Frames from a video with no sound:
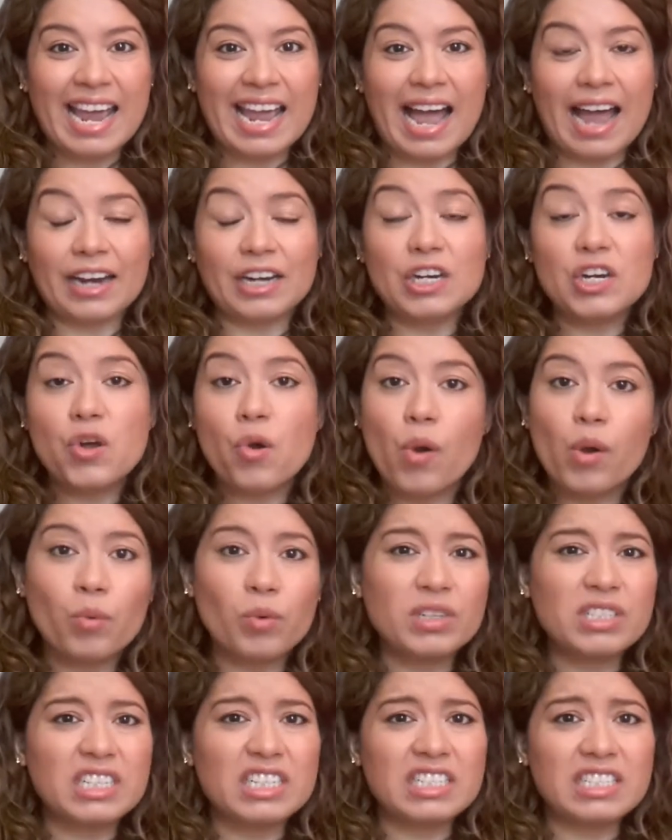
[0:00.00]
I know it
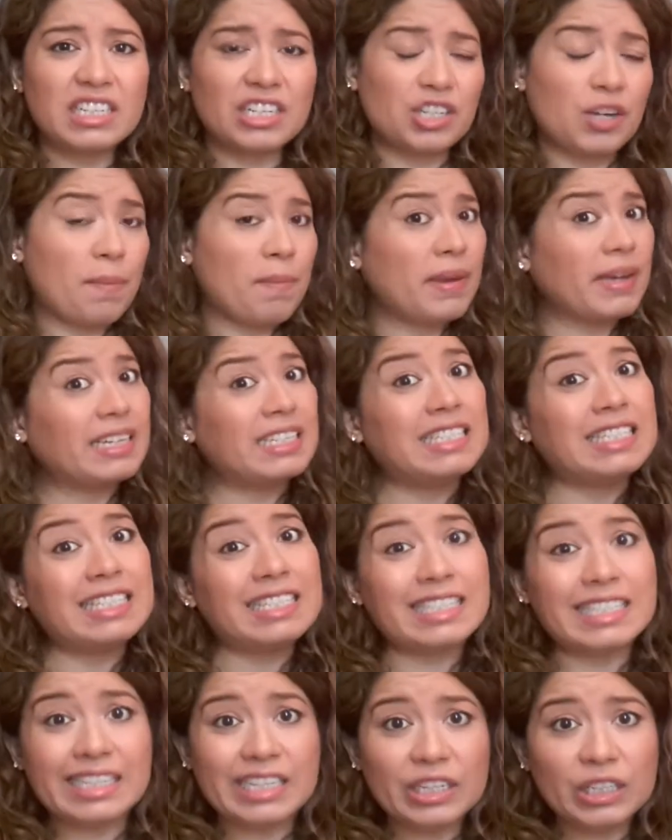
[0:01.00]
wasn't such a big
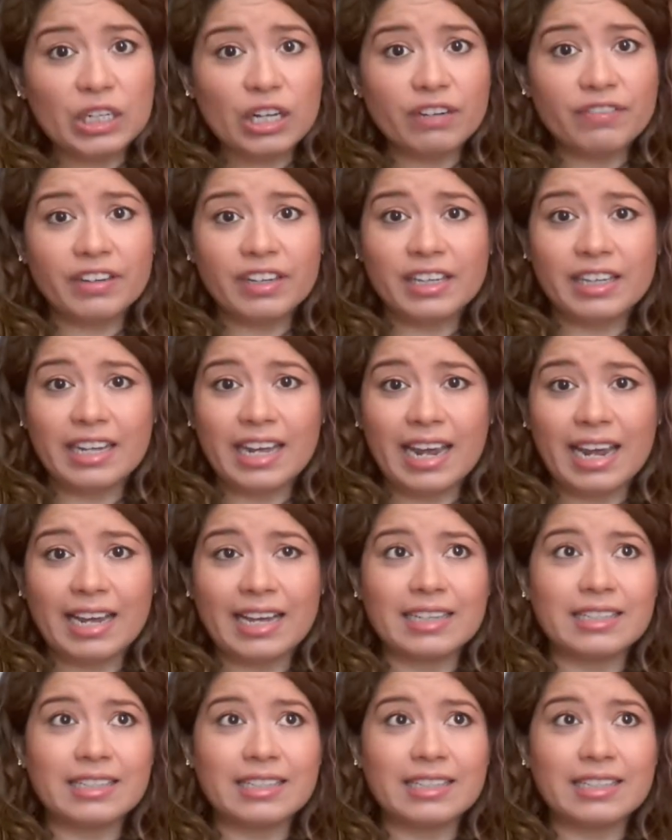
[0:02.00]
deal of a thing.